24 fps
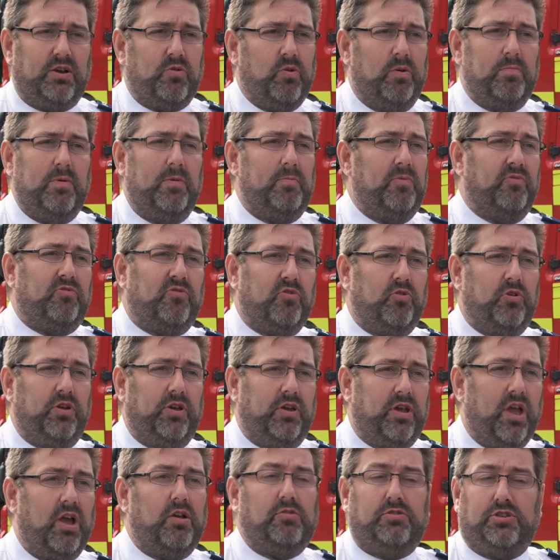equipment before
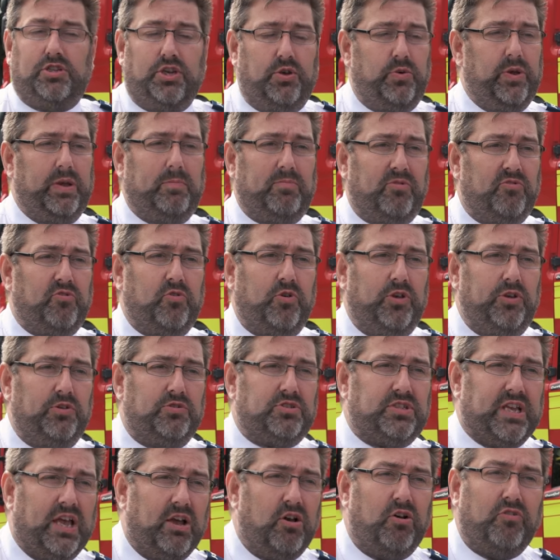you go do it, before
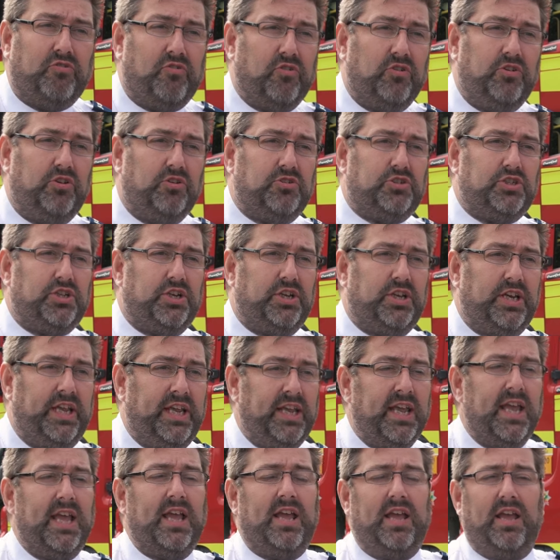you set off on your
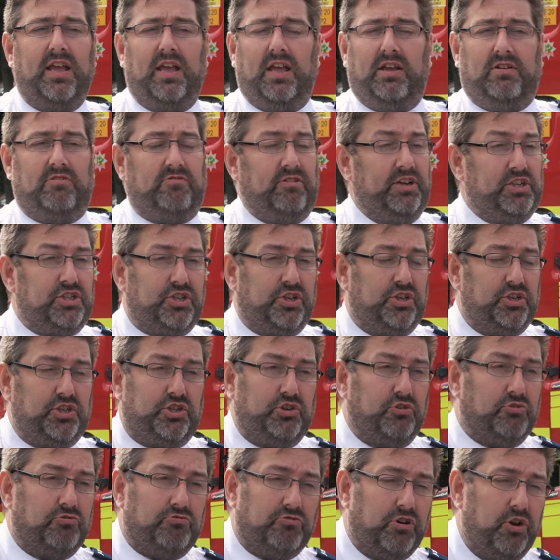journey,
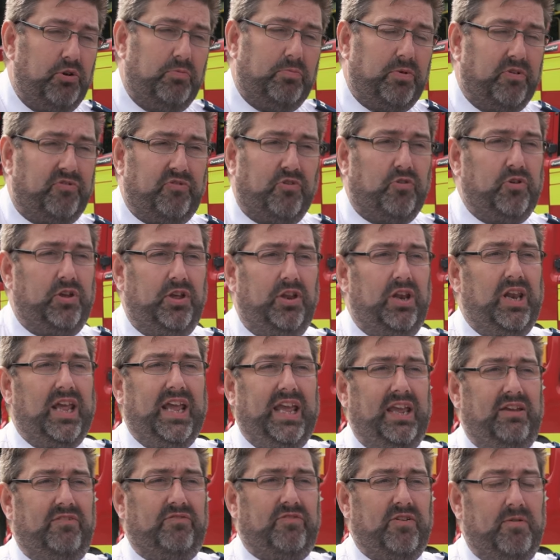research your route before you
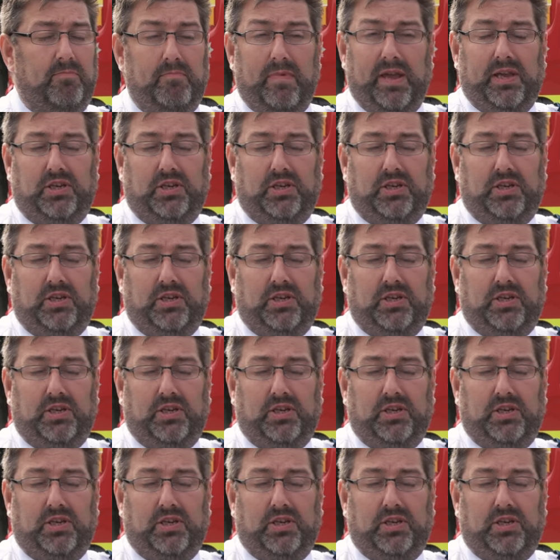leave.